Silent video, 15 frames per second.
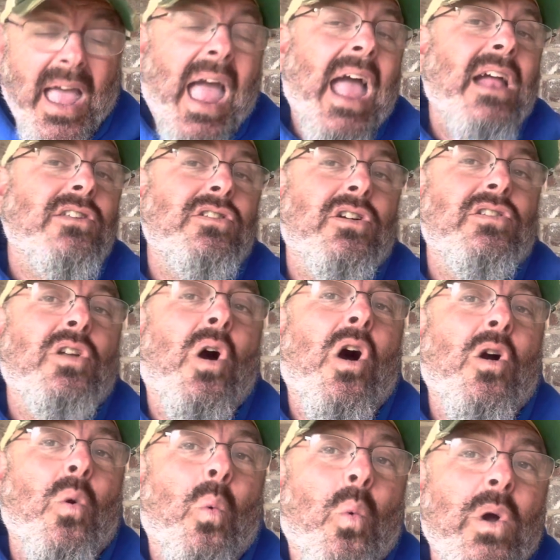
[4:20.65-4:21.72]
and your
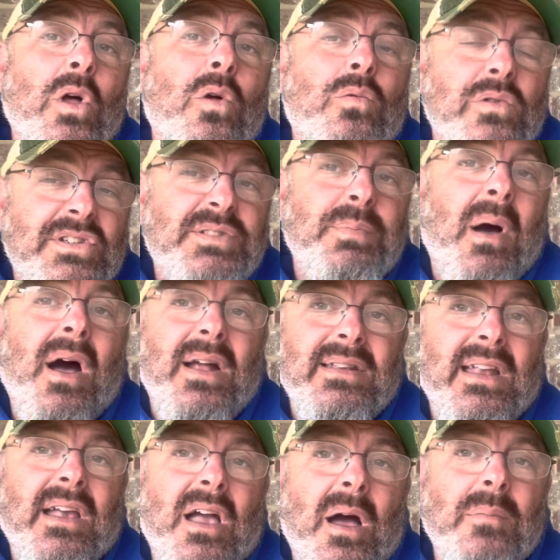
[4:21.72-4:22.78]
dog will respond
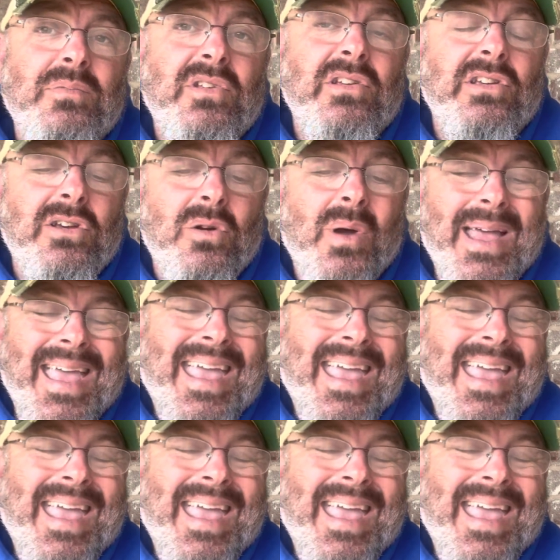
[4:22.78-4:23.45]
and come to you